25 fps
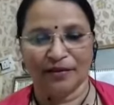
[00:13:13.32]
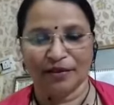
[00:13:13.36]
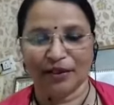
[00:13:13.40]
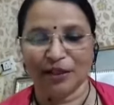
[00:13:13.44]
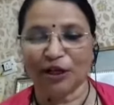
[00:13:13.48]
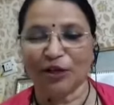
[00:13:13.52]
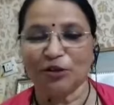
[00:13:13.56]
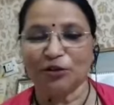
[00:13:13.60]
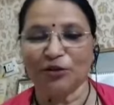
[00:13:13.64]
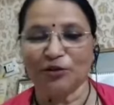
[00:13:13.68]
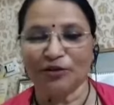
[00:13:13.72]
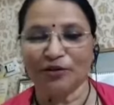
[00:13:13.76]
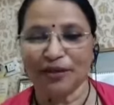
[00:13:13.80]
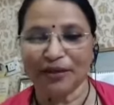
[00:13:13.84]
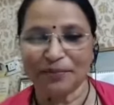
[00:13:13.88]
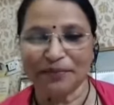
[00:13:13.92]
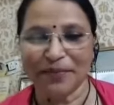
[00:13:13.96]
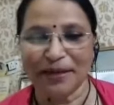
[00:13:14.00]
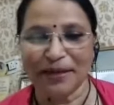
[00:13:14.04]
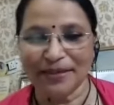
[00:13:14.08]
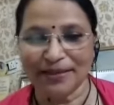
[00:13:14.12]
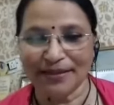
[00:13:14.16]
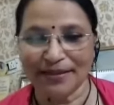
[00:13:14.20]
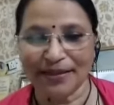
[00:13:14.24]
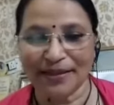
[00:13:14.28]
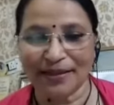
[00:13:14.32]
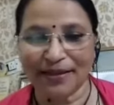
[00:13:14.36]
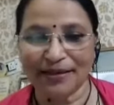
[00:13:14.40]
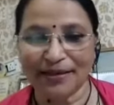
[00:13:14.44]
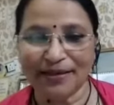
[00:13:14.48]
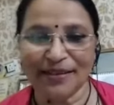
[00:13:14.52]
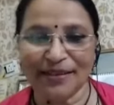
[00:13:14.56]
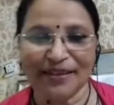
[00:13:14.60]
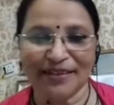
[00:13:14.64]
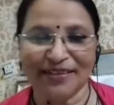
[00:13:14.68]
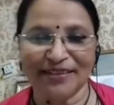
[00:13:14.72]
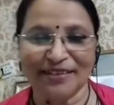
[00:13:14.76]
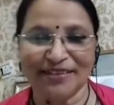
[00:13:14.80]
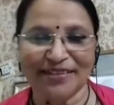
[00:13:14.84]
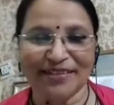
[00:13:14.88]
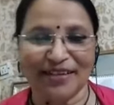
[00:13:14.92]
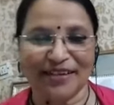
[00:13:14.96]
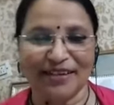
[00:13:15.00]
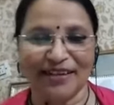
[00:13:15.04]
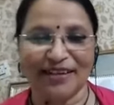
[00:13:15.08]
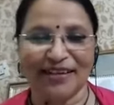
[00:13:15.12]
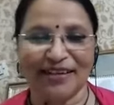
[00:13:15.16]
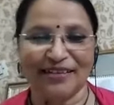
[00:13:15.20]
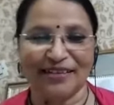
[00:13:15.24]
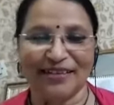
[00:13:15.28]
Now a bicycle and a
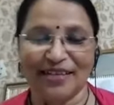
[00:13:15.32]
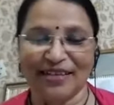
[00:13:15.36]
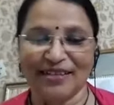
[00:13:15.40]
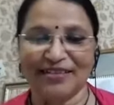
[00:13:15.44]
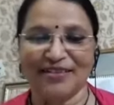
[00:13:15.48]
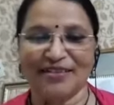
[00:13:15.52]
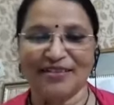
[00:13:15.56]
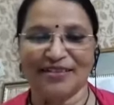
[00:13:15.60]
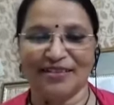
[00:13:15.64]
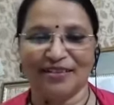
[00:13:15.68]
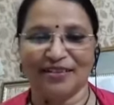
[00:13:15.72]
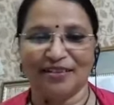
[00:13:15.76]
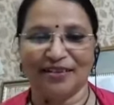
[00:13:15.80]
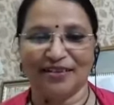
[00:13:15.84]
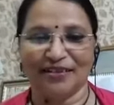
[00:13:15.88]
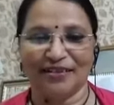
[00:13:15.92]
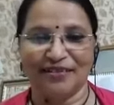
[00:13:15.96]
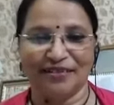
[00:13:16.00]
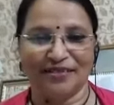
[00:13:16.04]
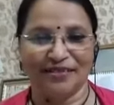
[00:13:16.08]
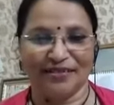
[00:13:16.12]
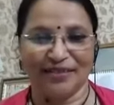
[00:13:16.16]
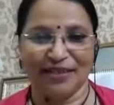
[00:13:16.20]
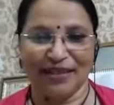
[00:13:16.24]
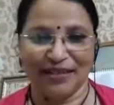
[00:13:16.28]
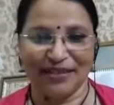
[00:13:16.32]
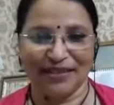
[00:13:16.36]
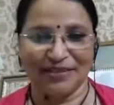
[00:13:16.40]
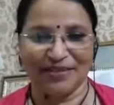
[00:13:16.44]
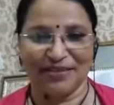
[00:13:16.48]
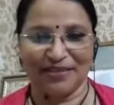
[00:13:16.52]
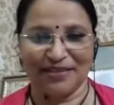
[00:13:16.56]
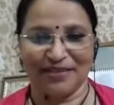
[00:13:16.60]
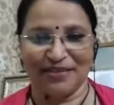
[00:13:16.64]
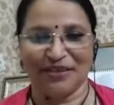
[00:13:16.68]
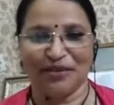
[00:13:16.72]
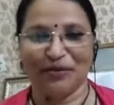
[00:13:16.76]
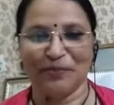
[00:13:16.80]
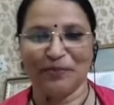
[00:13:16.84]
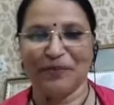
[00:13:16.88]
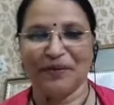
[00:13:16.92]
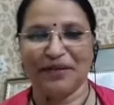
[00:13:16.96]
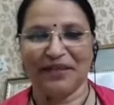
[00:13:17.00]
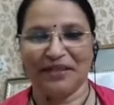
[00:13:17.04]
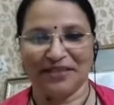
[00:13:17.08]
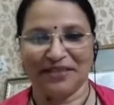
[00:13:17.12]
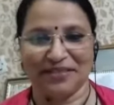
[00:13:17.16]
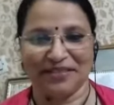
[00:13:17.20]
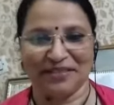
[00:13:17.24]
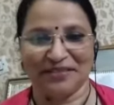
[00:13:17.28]
cycle, there is a
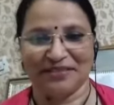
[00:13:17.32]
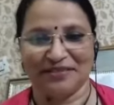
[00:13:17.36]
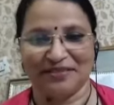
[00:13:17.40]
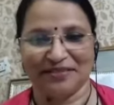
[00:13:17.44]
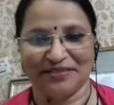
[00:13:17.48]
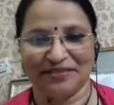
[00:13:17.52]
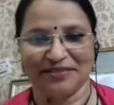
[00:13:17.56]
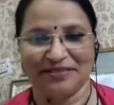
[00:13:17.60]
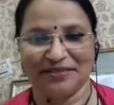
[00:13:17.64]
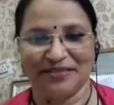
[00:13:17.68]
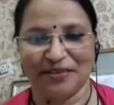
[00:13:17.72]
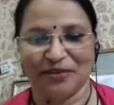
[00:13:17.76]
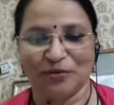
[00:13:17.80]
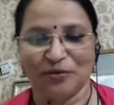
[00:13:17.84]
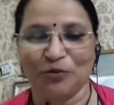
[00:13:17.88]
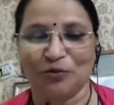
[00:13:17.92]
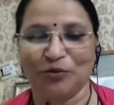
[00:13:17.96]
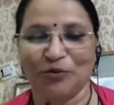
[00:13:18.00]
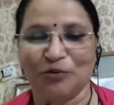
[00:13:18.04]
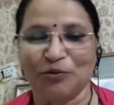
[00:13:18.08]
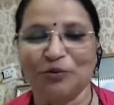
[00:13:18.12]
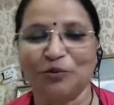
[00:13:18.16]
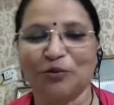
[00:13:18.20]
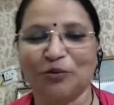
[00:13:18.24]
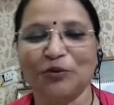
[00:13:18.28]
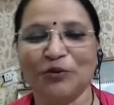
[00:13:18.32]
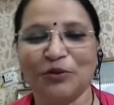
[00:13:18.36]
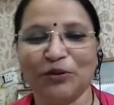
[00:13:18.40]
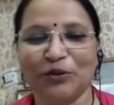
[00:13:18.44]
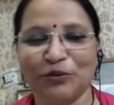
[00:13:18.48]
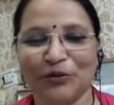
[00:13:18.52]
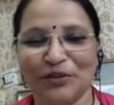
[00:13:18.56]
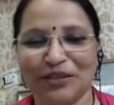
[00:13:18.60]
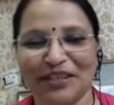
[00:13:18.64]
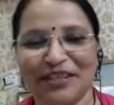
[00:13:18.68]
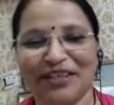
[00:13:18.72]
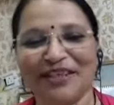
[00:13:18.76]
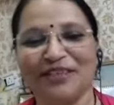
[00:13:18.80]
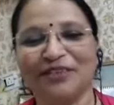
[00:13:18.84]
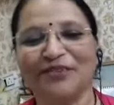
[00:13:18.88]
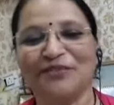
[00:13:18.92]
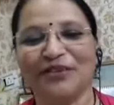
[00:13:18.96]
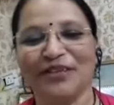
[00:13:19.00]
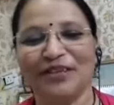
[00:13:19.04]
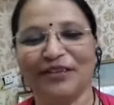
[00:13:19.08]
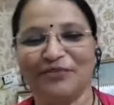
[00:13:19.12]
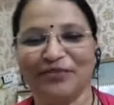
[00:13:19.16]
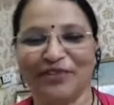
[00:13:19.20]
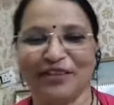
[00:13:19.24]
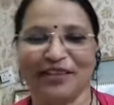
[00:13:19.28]
competition. Who you think
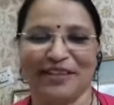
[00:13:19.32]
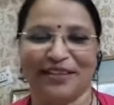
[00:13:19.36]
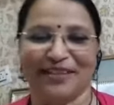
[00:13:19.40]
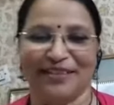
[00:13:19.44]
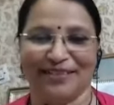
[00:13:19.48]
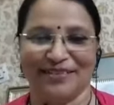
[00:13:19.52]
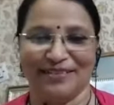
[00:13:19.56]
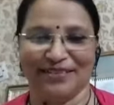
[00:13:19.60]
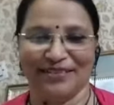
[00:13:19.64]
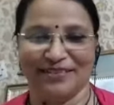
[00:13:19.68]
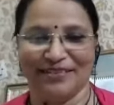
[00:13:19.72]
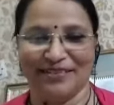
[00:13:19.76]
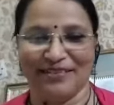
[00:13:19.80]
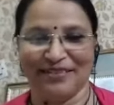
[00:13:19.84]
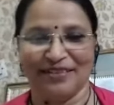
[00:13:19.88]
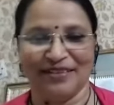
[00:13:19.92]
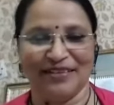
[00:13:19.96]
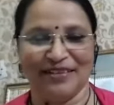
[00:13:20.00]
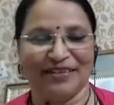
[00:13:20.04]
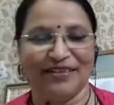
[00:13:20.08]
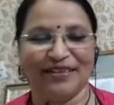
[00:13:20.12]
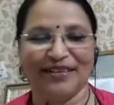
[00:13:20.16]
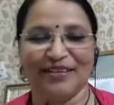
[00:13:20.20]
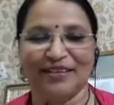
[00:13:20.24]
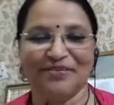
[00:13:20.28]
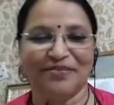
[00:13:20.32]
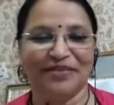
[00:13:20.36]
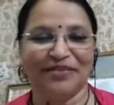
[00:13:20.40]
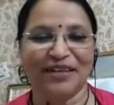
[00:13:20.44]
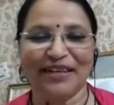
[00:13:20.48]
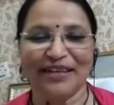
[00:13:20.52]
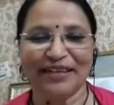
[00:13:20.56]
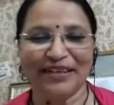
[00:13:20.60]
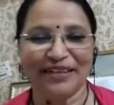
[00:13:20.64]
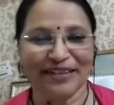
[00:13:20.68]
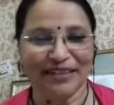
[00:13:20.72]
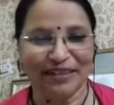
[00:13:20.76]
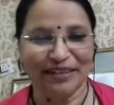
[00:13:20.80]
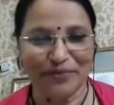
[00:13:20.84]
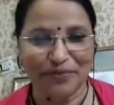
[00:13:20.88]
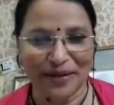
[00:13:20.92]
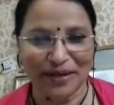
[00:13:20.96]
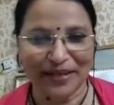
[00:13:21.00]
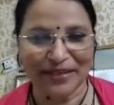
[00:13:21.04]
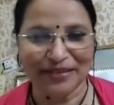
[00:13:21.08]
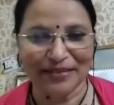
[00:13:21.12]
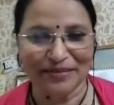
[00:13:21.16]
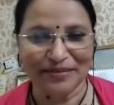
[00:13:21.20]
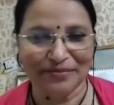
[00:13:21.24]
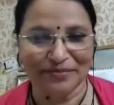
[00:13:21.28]
will win? Definitely the bike,
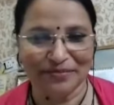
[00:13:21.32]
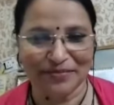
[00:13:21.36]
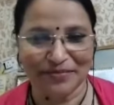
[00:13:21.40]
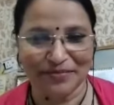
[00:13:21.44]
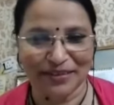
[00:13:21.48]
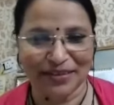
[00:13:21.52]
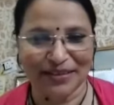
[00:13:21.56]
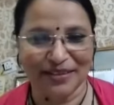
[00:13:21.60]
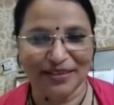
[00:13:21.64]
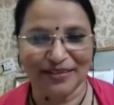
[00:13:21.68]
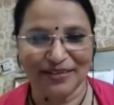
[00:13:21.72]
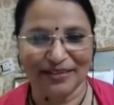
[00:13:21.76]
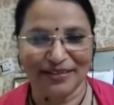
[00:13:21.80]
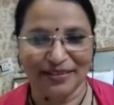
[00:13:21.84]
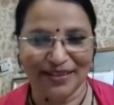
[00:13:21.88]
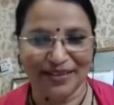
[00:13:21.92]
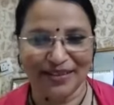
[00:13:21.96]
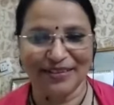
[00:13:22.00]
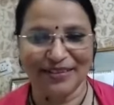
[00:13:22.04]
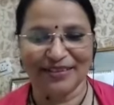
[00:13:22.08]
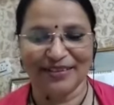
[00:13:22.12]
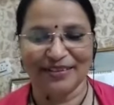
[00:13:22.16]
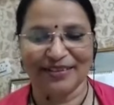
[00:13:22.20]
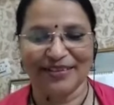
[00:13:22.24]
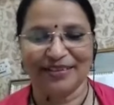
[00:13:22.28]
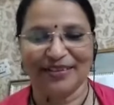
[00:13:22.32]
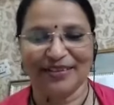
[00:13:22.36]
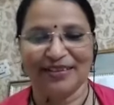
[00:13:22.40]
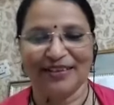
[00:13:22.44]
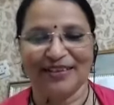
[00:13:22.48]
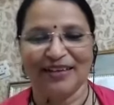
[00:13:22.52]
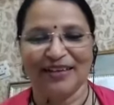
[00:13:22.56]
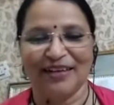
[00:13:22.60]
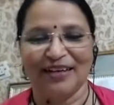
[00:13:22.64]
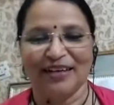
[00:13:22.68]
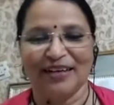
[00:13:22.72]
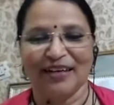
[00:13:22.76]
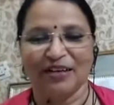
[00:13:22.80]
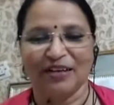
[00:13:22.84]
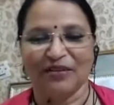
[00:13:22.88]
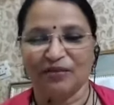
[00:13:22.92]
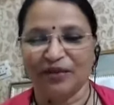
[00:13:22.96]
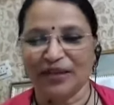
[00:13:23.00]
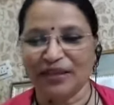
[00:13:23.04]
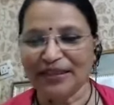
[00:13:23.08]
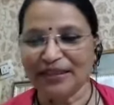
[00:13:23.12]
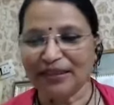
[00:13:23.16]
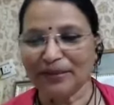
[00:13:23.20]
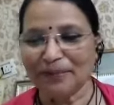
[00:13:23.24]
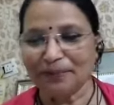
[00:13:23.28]
right?
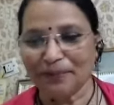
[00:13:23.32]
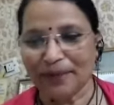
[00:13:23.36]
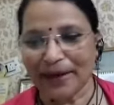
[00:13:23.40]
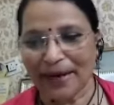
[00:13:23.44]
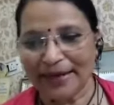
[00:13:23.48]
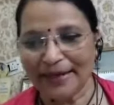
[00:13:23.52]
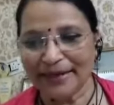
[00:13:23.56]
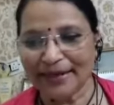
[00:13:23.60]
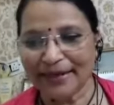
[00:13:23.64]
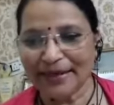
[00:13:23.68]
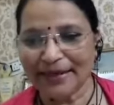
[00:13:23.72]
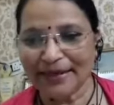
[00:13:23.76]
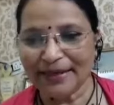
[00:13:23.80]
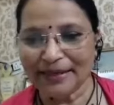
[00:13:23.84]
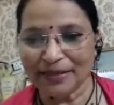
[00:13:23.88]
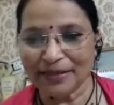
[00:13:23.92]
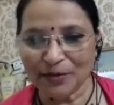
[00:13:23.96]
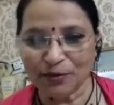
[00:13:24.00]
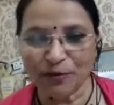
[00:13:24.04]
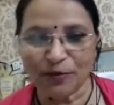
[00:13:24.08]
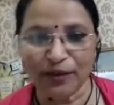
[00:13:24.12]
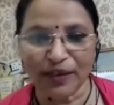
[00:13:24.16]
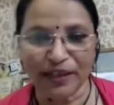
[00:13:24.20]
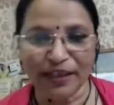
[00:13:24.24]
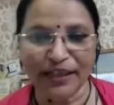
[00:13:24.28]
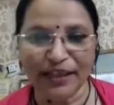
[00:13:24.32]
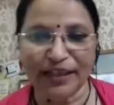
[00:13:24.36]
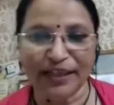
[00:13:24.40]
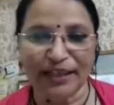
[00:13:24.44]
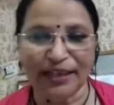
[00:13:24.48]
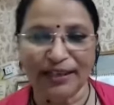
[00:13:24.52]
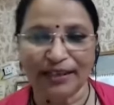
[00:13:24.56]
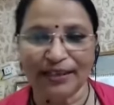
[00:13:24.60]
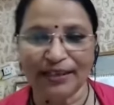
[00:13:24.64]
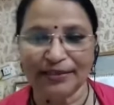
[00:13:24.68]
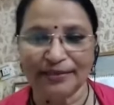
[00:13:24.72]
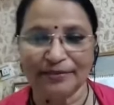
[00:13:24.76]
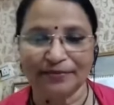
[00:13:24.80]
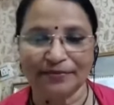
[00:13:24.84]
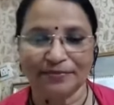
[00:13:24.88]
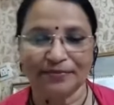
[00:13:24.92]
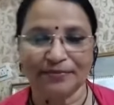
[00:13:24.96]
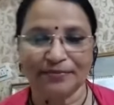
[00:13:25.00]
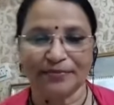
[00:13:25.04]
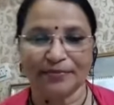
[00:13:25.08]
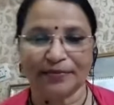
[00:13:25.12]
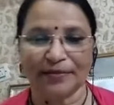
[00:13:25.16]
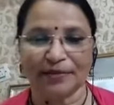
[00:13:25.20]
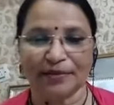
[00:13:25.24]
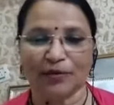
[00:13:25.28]
When the bike is winning,
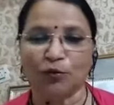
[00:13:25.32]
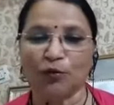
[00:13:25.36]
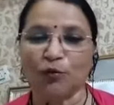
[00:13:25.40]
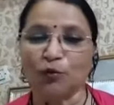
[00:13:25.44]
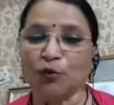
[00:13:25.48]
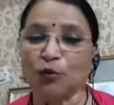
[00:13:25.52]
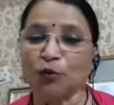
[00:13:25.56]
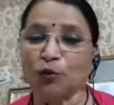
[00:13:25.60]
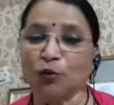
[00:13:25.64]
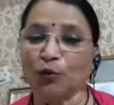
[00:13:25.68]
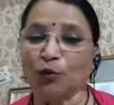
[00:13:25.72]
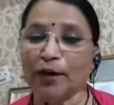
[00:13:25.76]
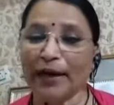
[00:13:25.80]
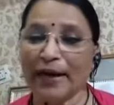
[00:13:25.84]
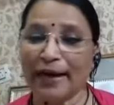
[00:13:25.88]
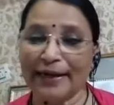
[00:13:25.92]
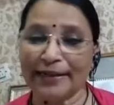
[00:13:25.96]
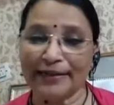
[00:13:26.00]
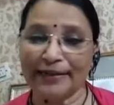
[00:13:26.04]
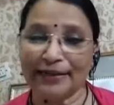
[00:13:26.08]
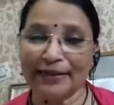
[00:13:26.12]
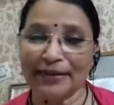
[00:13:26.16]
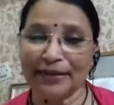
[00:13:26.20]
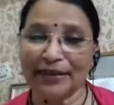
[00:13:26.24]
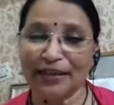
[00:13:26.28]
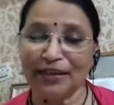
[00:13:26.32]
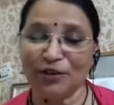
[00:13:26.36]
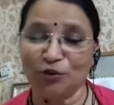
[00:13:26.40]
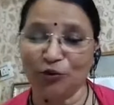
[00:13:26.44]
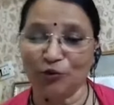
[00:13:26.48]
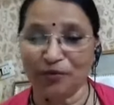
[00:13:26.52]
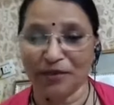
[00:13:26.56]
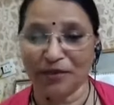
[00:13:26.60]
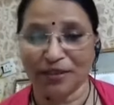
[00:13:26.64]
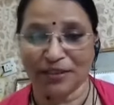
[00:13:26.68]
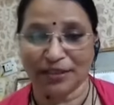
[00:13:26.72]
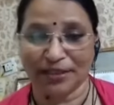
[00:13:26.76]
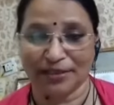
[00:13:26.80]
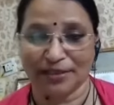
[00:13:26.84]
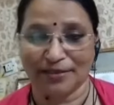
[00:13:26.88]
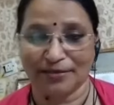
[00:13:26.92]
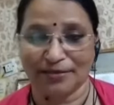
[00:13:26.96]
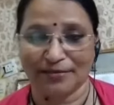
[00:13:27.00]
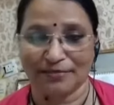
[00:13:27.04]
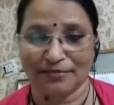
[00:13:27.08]
who had the innovation?